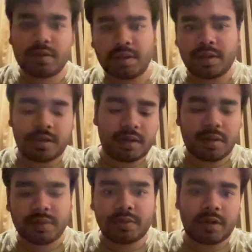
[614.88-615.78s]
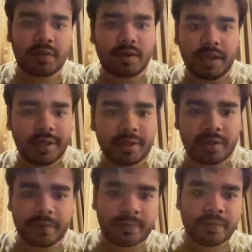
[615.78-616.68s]
Yeah, sorry for that. Yeah,
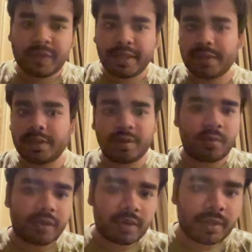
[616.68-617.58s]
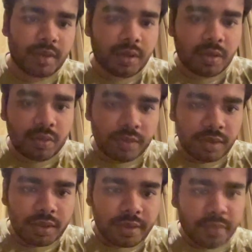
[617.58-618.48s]
okay, listening the port. Okay, cool.
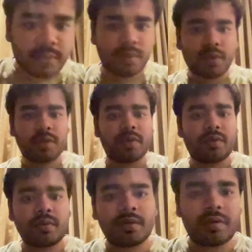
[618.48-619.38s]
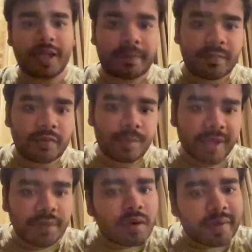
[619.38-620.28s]
So you okay, from
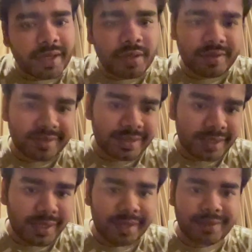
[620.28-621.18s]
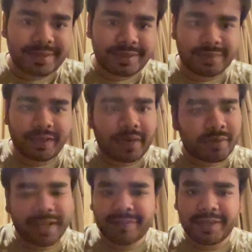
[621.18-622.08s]
here what we can see is
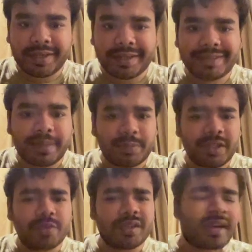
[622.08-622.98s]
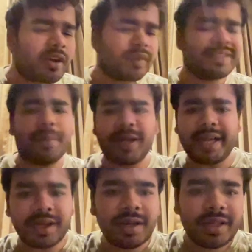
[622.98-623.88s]
I've created a sample user, kind of a sample
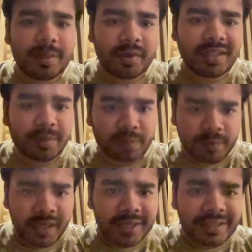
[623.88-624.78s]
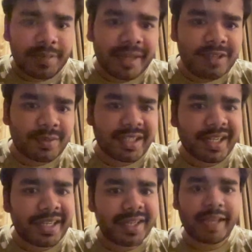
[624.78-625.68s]
data, because the schema is basically
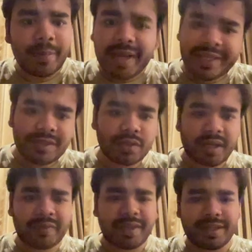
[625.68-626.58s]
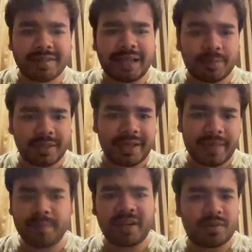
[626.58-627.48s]
containing a name and age. So I've created a sample
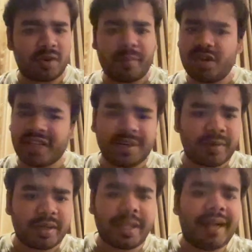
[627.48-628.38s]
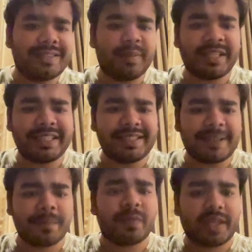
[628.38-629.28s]
name, project MERN, and sample age as in
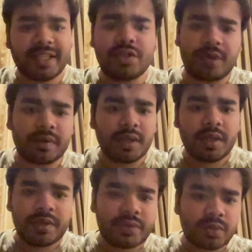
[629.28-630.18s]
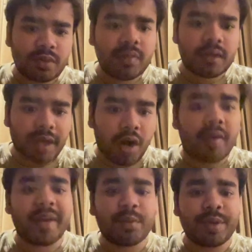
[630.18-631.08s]
age 12. So now what
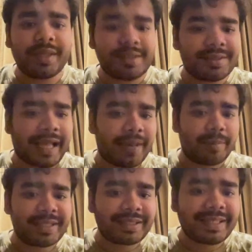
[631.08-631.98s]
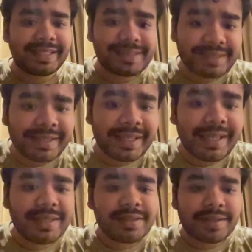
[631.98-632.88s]
I'm doing is I'm basically inserting
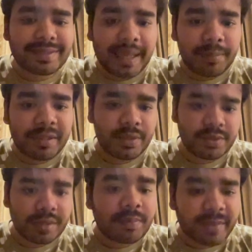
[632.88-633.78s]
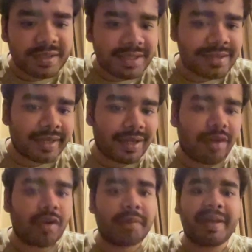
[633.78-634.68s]
the sample user with this data
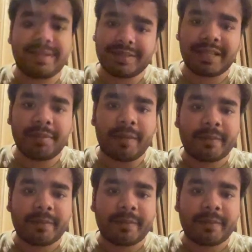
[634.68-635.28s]
on my the schema.